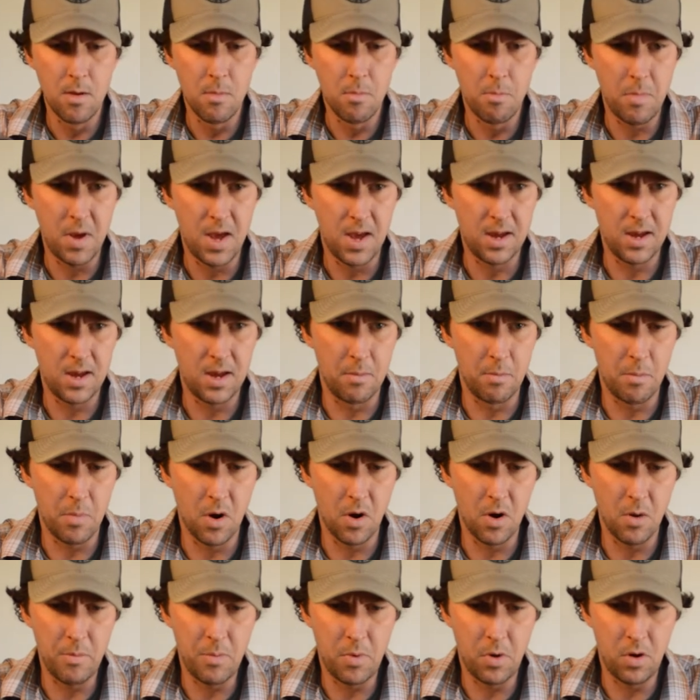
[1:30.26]
pink and
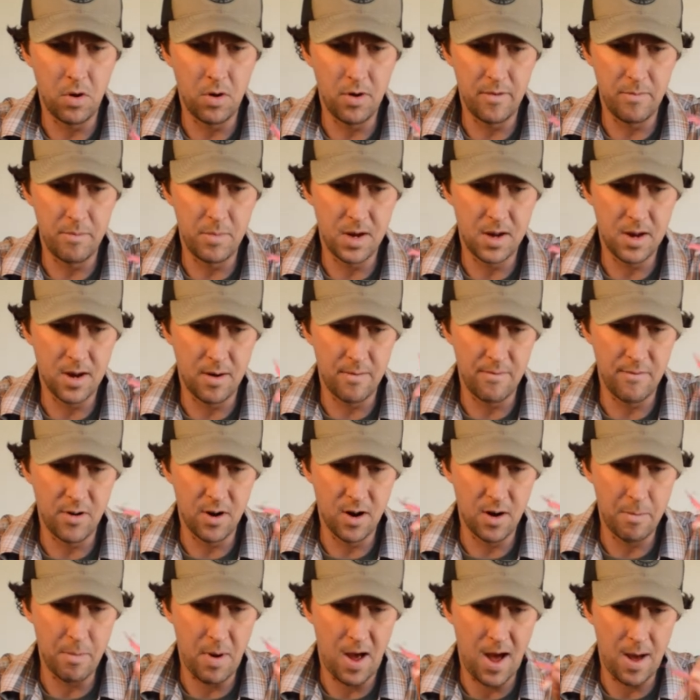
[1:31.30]
purple have become
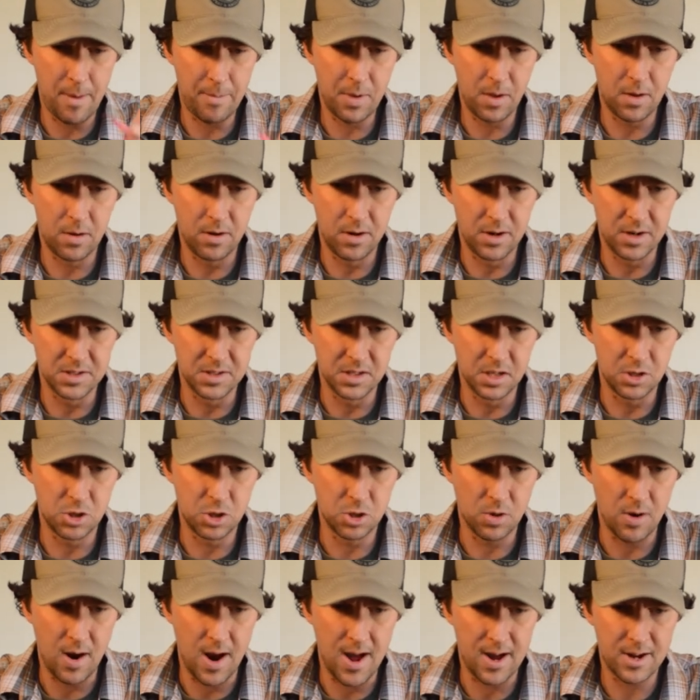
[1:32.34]
very popular as
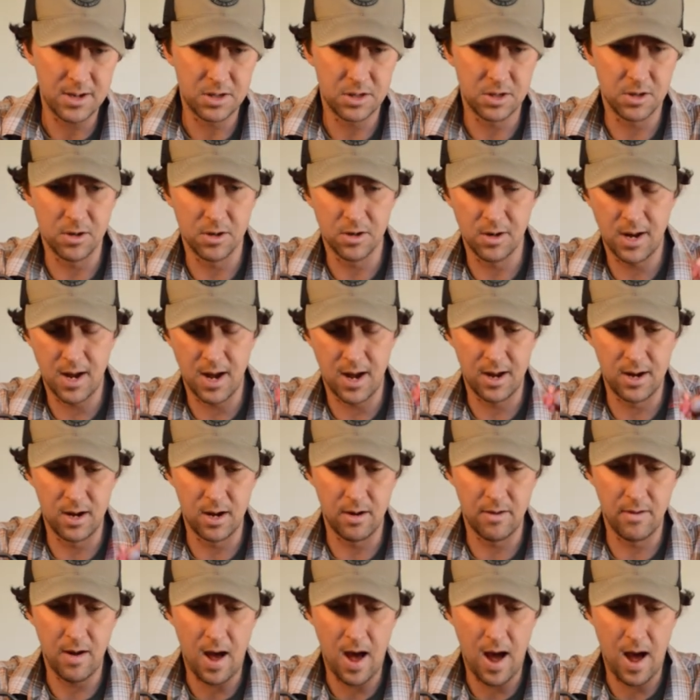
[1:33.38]
attractor kind
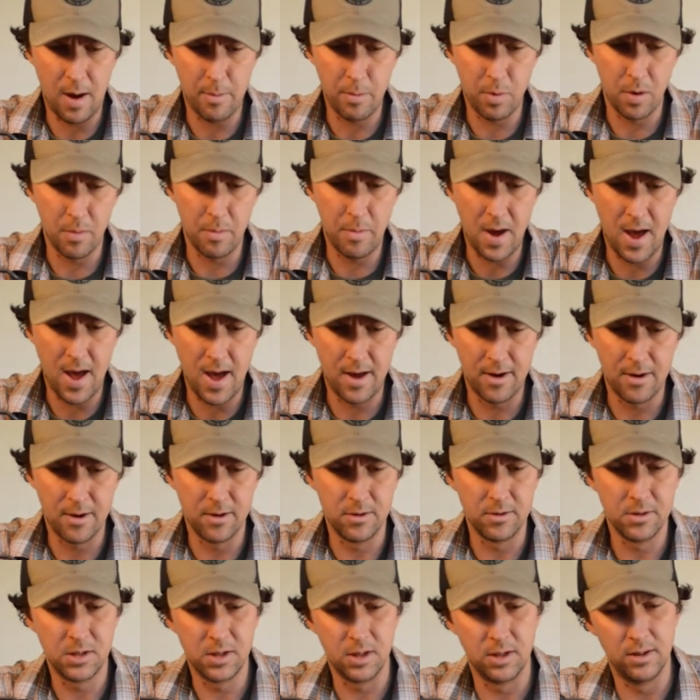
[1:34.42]
of hopper
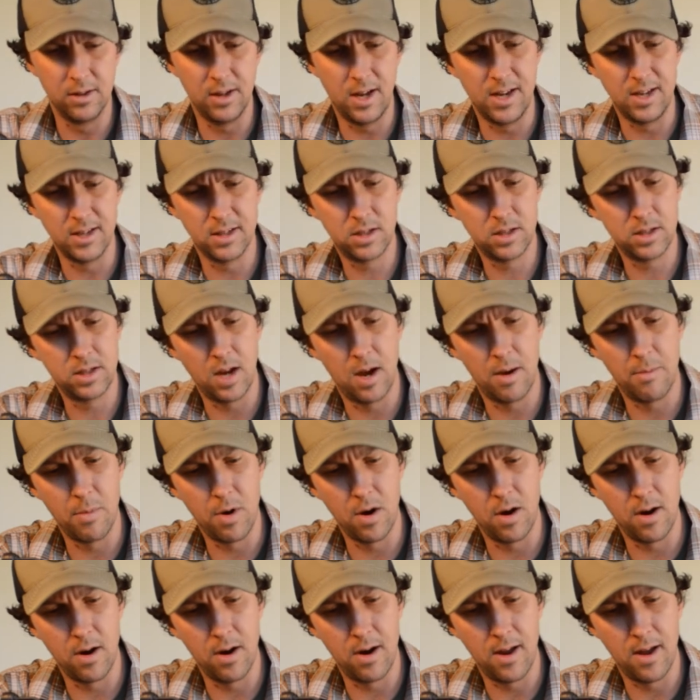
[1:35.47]
patterns in late
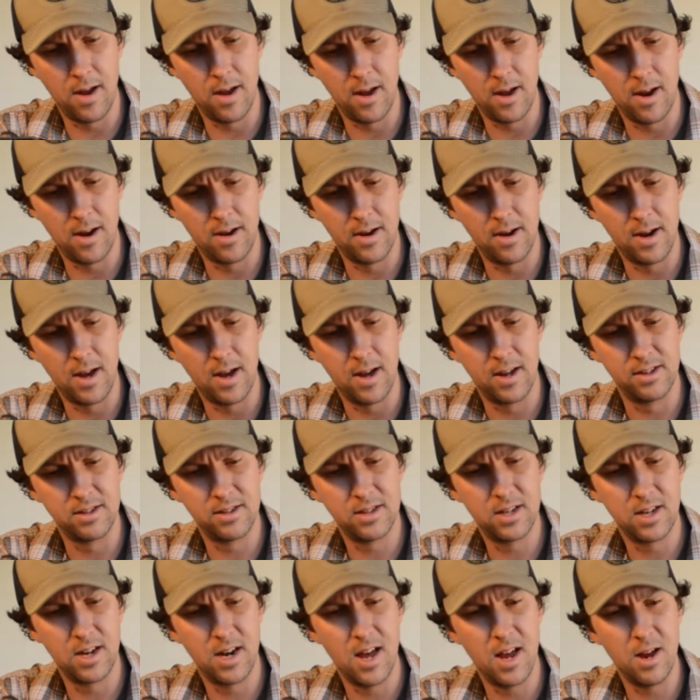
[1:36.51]
summer. And uh,
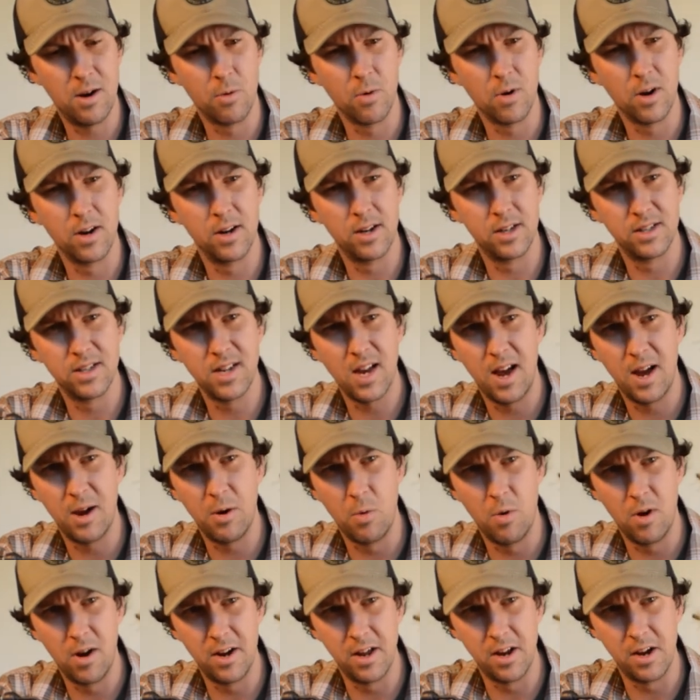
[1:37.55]
today we're going to tie
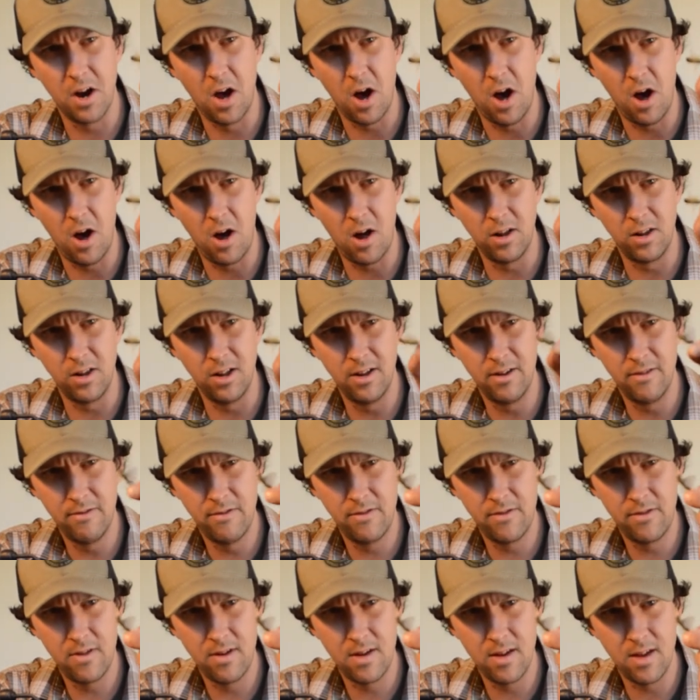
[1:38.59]
one in olive
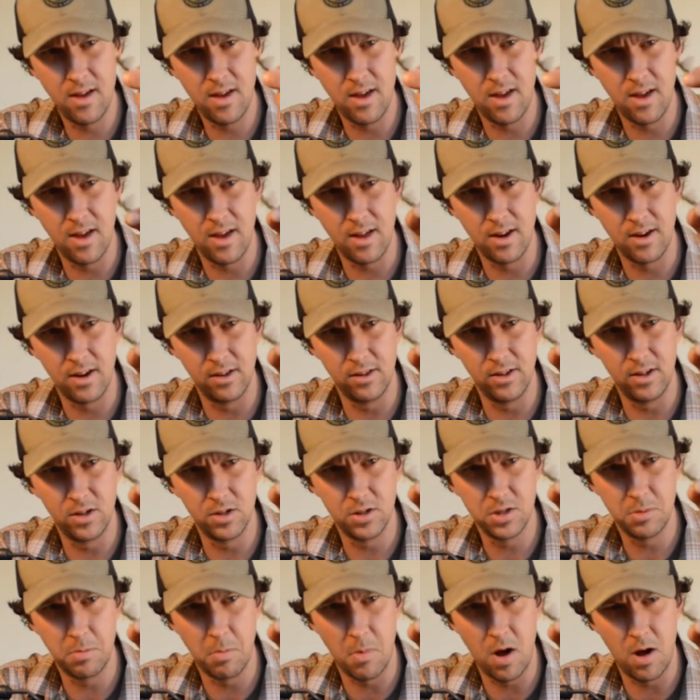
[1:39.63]
and a little
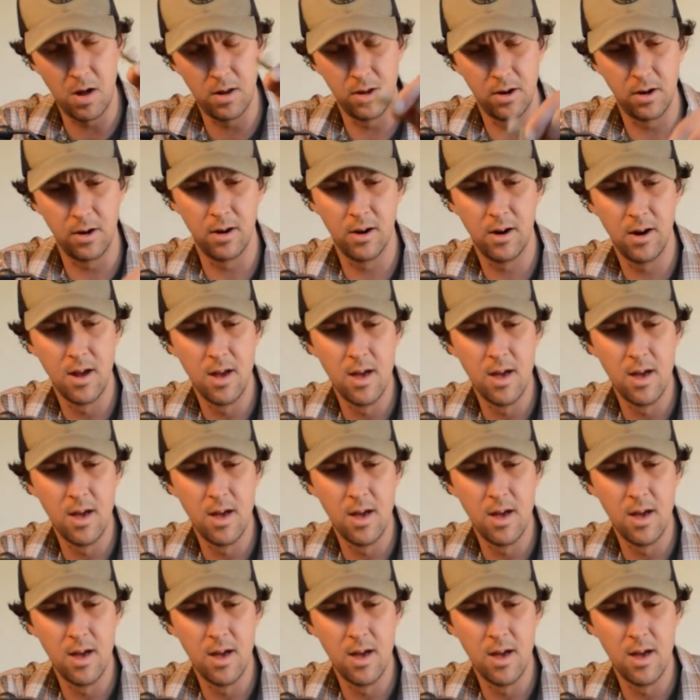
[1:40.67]
smaller